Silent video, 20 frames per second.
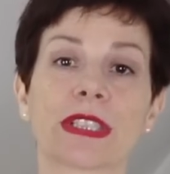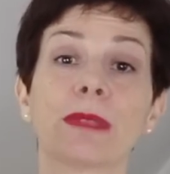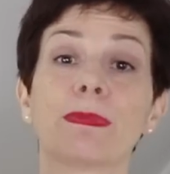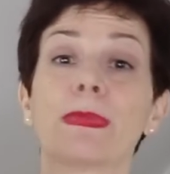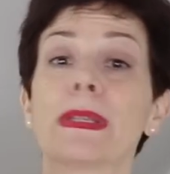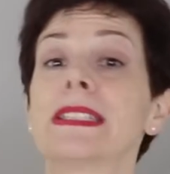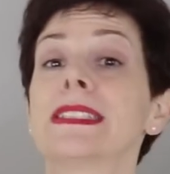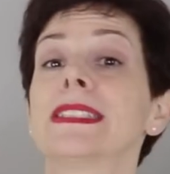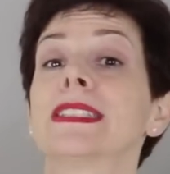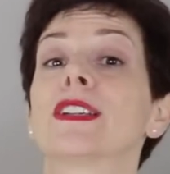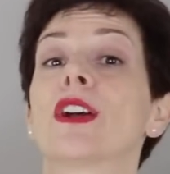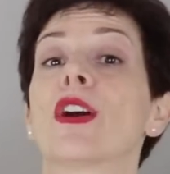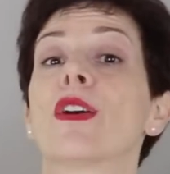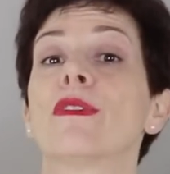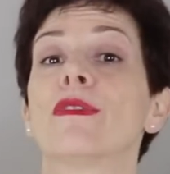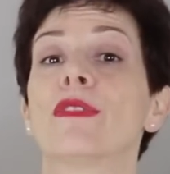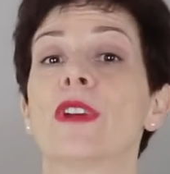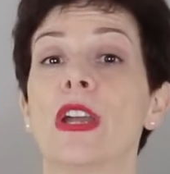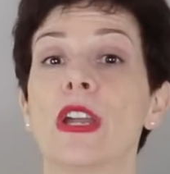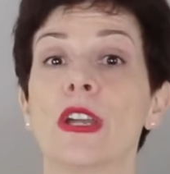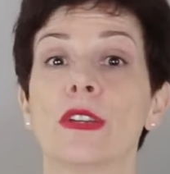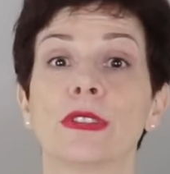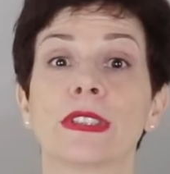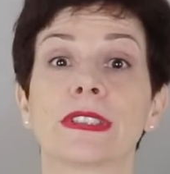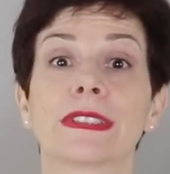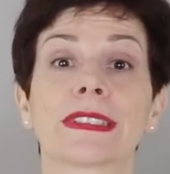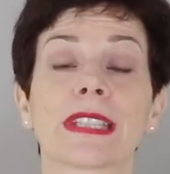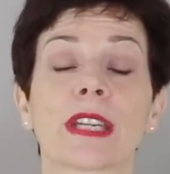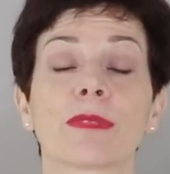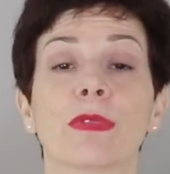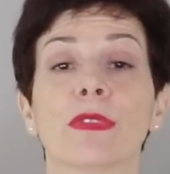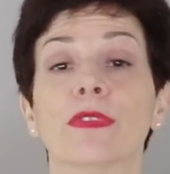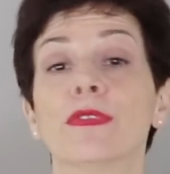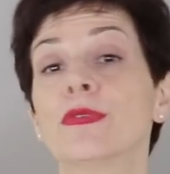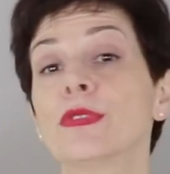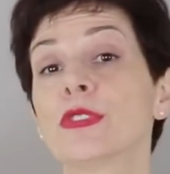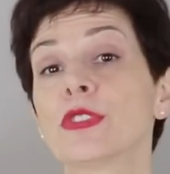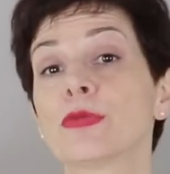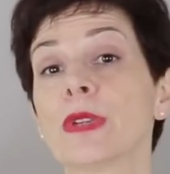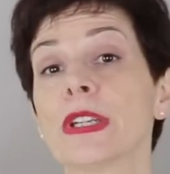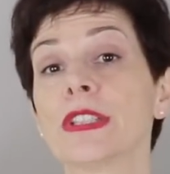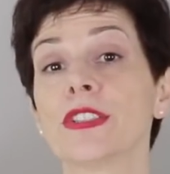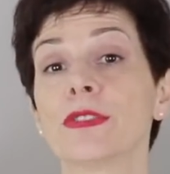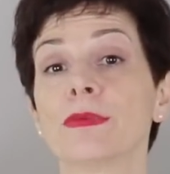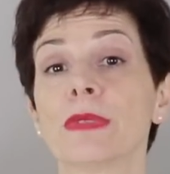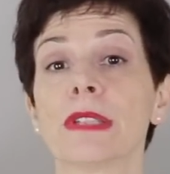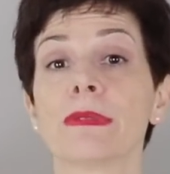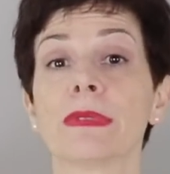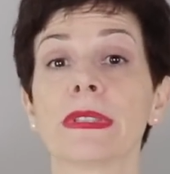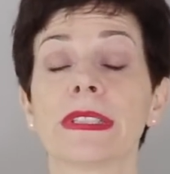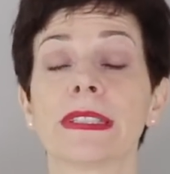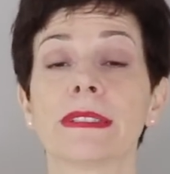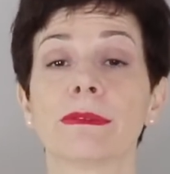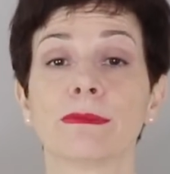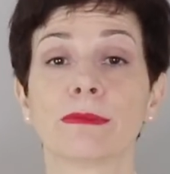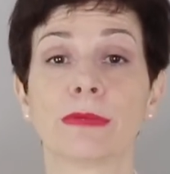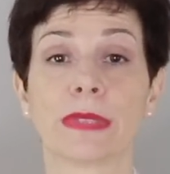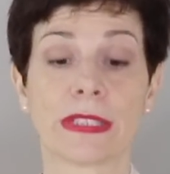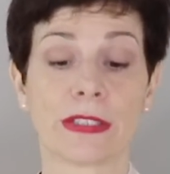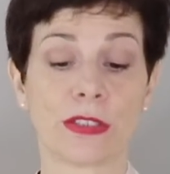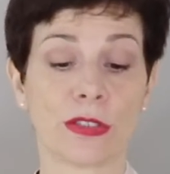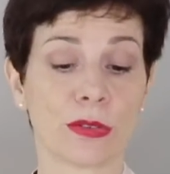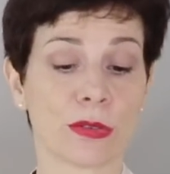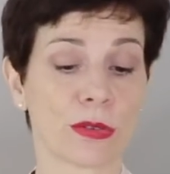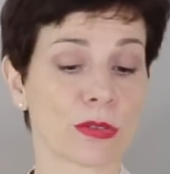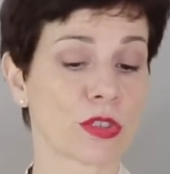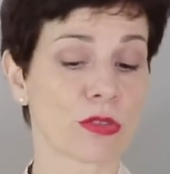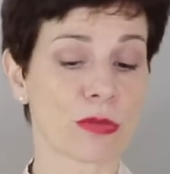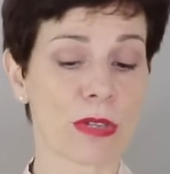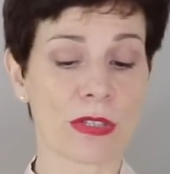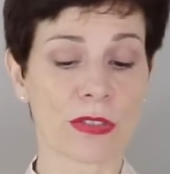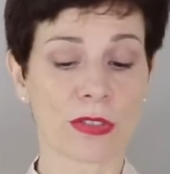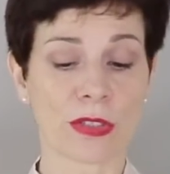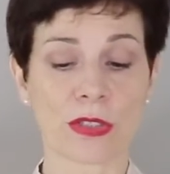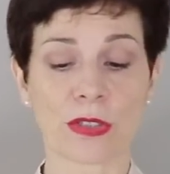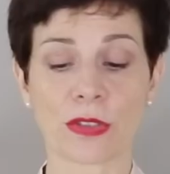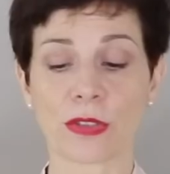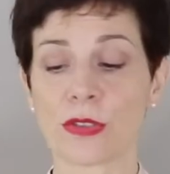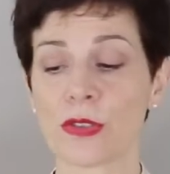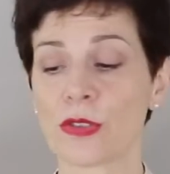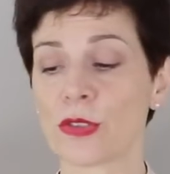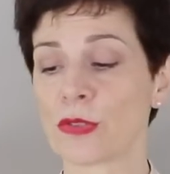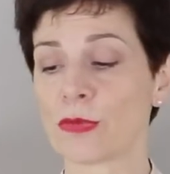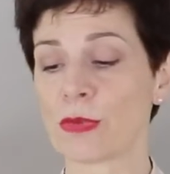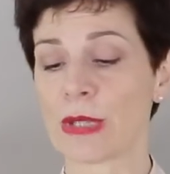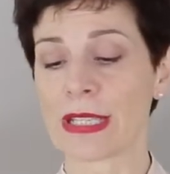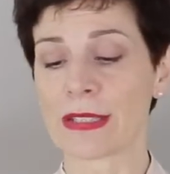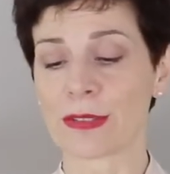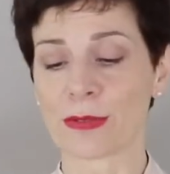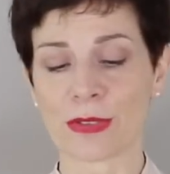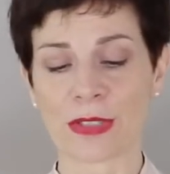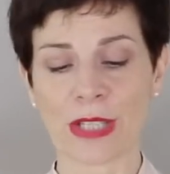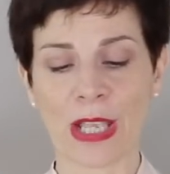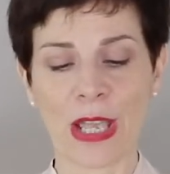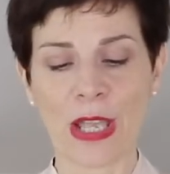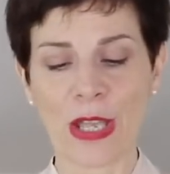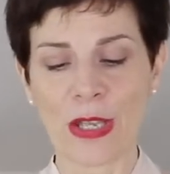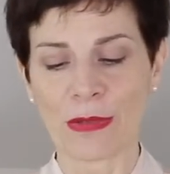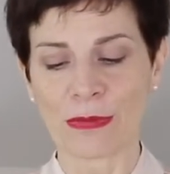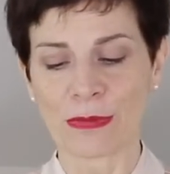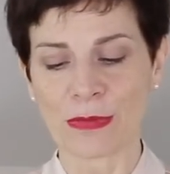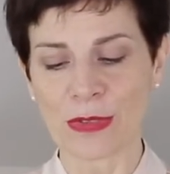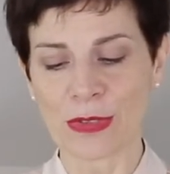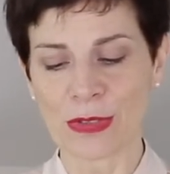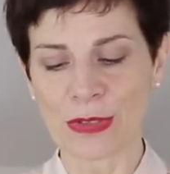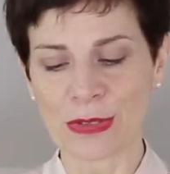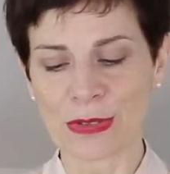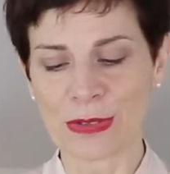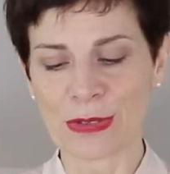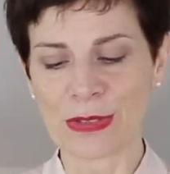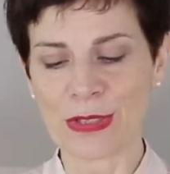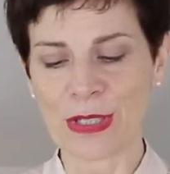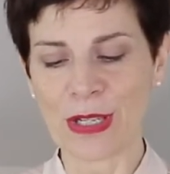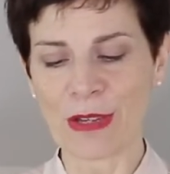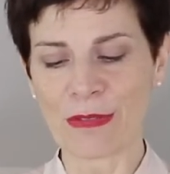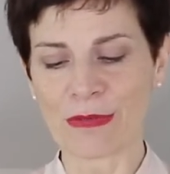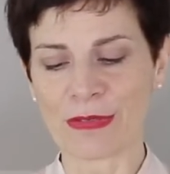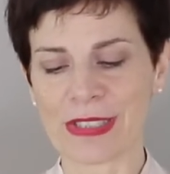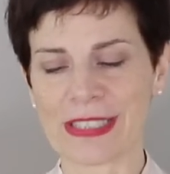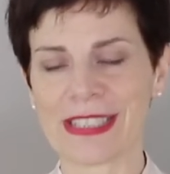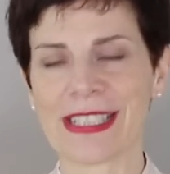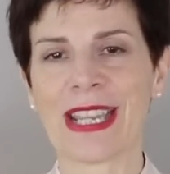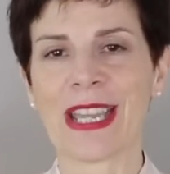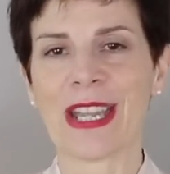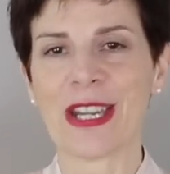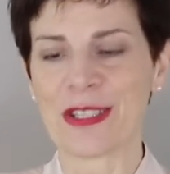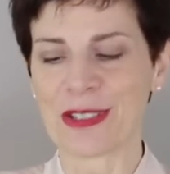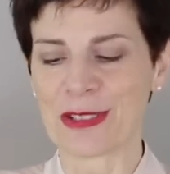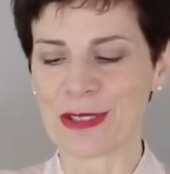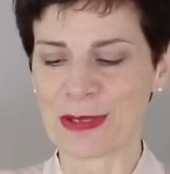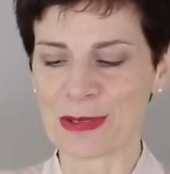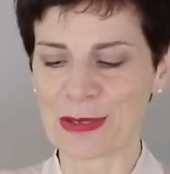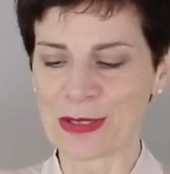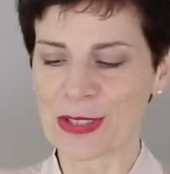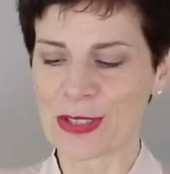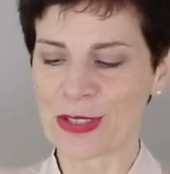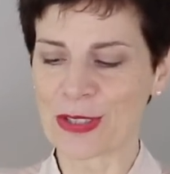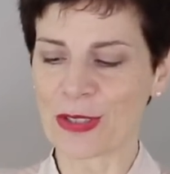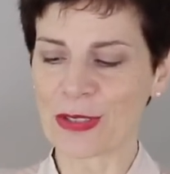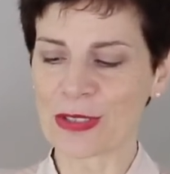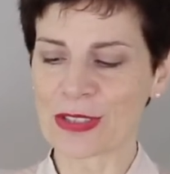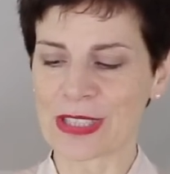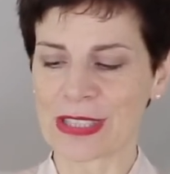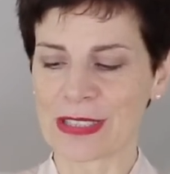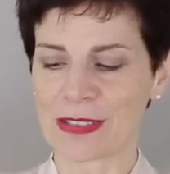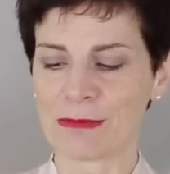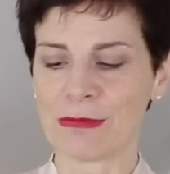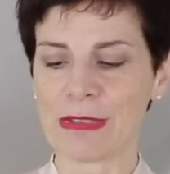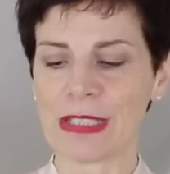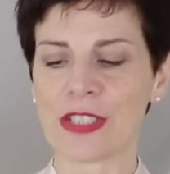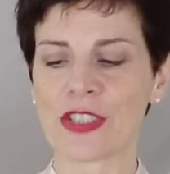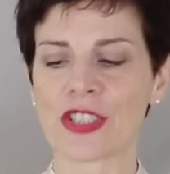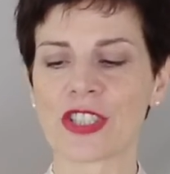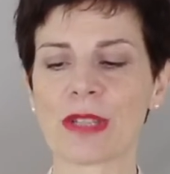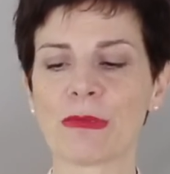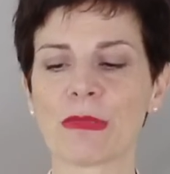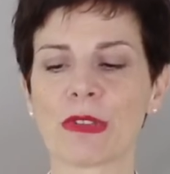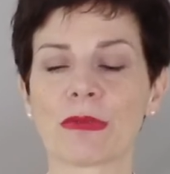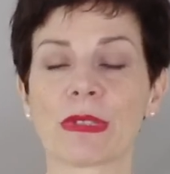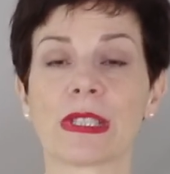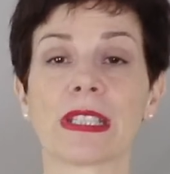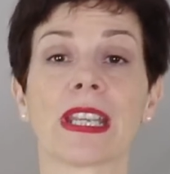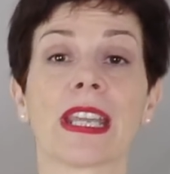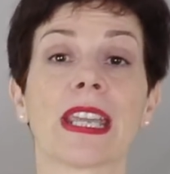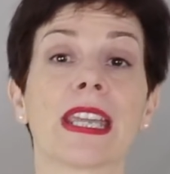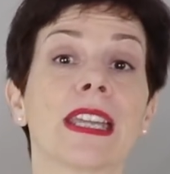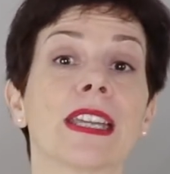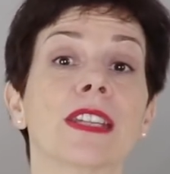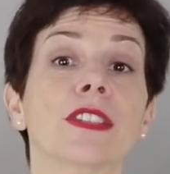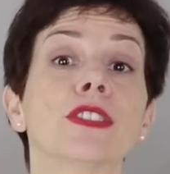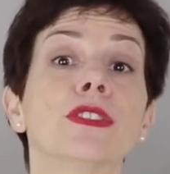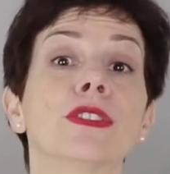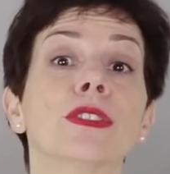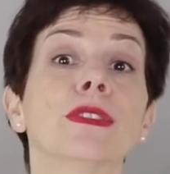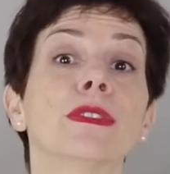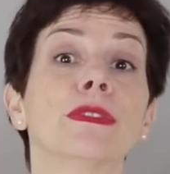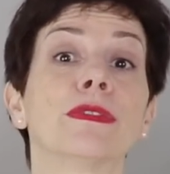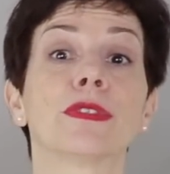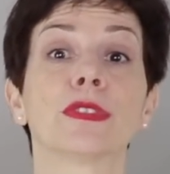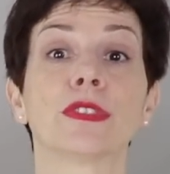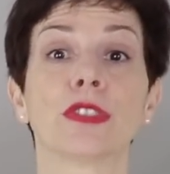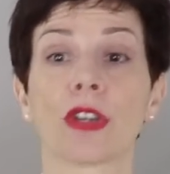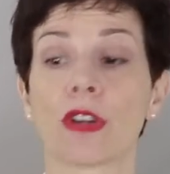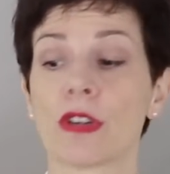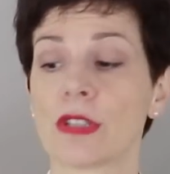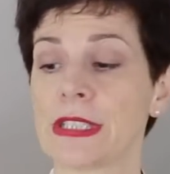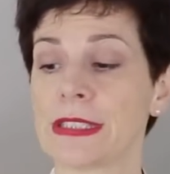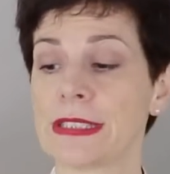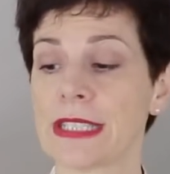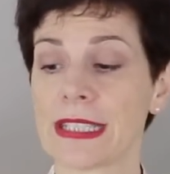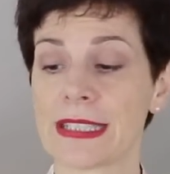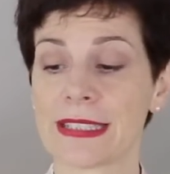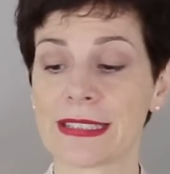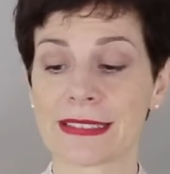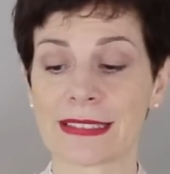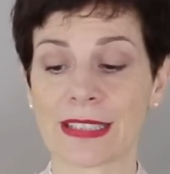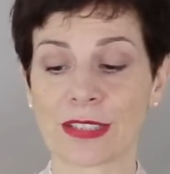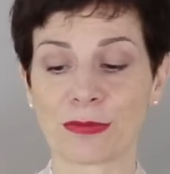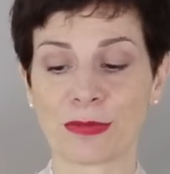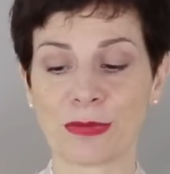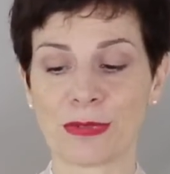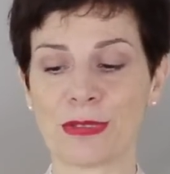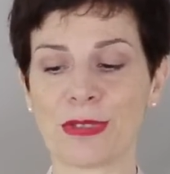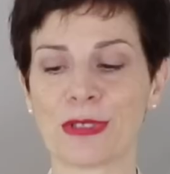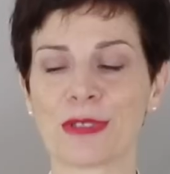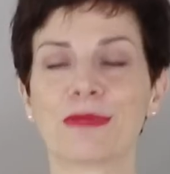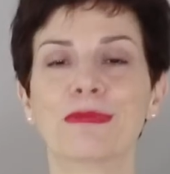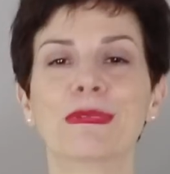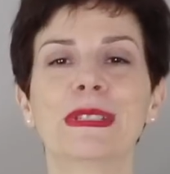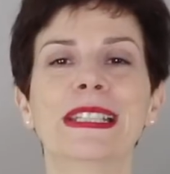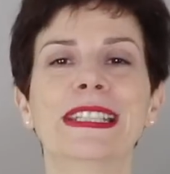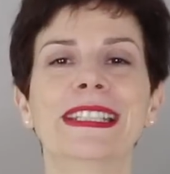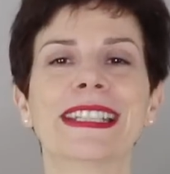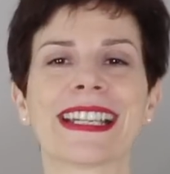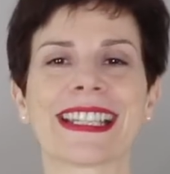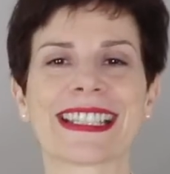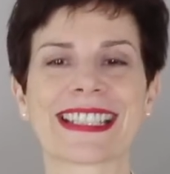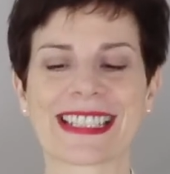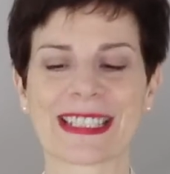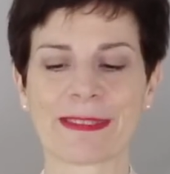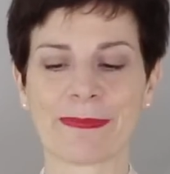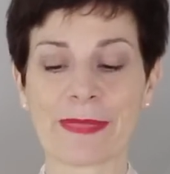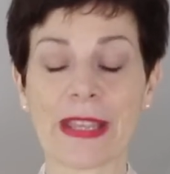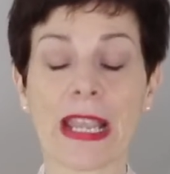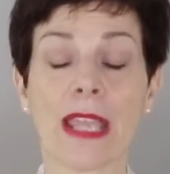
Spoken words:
Depending on the type of footwear you wear with your trousers, you could wear those lovely gold socks, really shimmery, you know, for the holidays, that would look really nice.